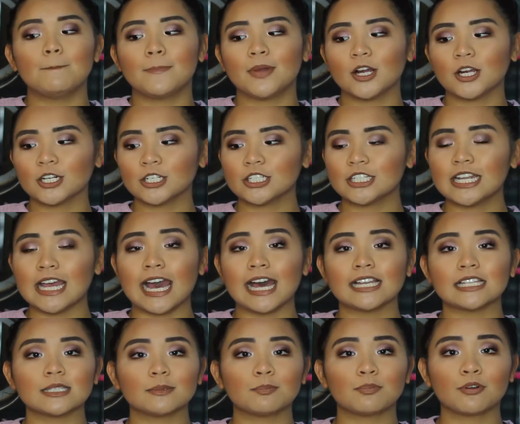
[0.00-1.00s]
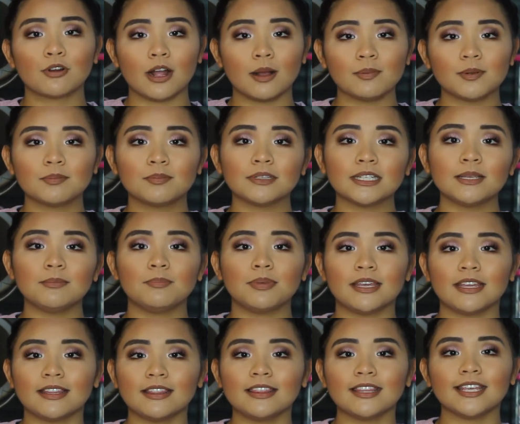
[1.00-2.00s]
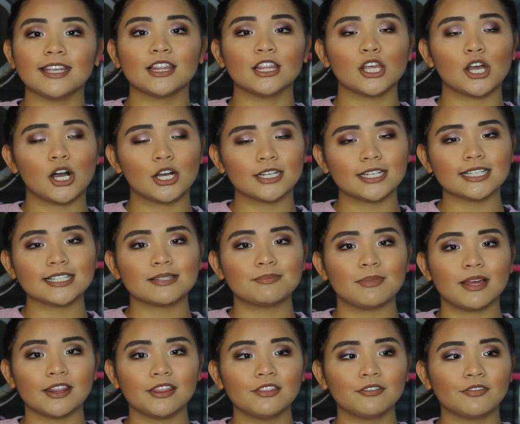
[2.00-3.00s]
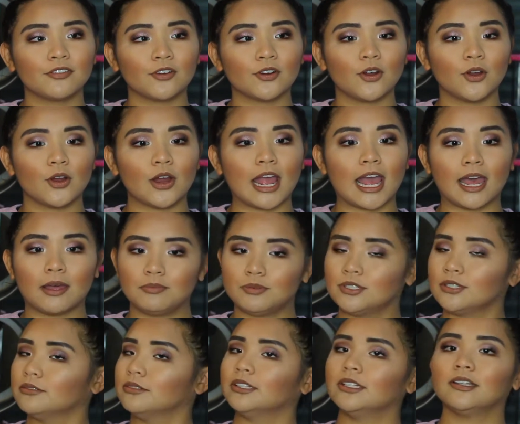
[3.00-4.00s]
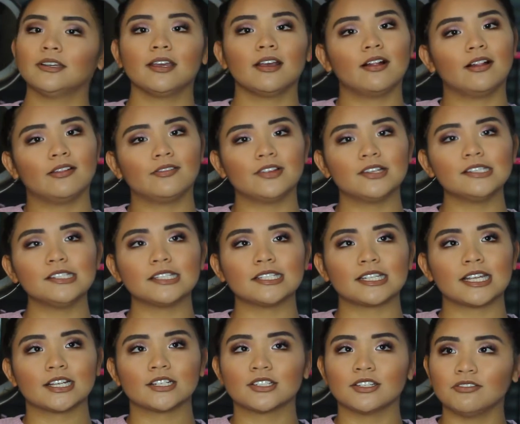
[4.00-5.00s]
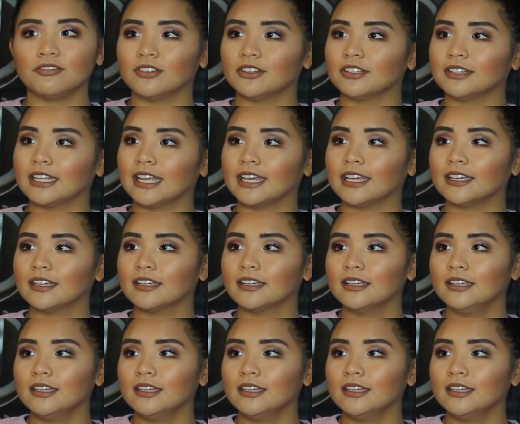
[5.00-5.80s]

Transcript: March has probably been the longest month for absolutely all of us. It's actually feeling like